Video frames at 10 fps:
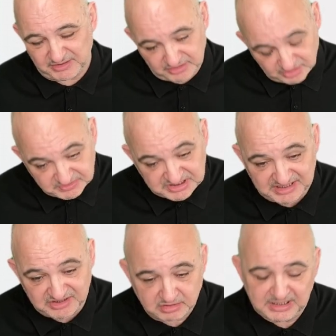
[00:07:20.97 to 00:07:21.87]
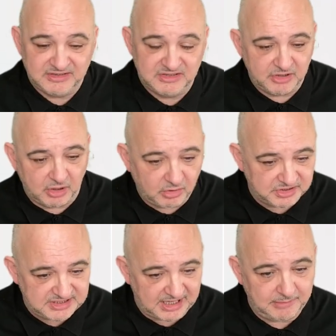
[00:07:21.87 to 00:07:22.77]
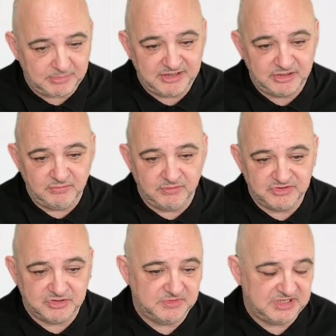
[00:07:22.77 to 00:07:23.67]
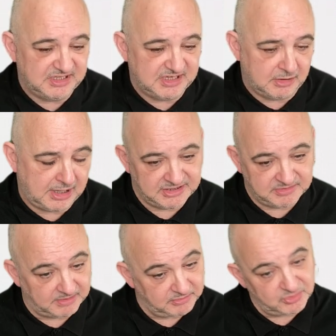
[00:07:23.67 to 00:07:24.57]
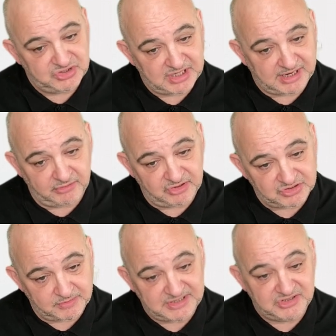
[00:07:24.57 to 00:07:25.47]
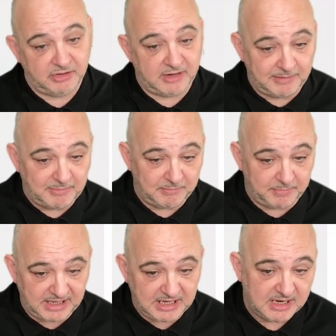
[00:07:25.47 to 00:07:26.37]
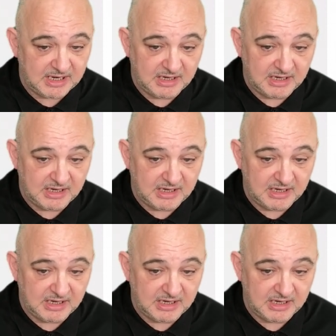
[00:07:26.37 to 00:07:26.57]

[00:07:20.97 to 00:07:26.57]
some TikTok ads, not all the time, but I do run some TikTok ads, but I'm going to start running some Instagram and Bing.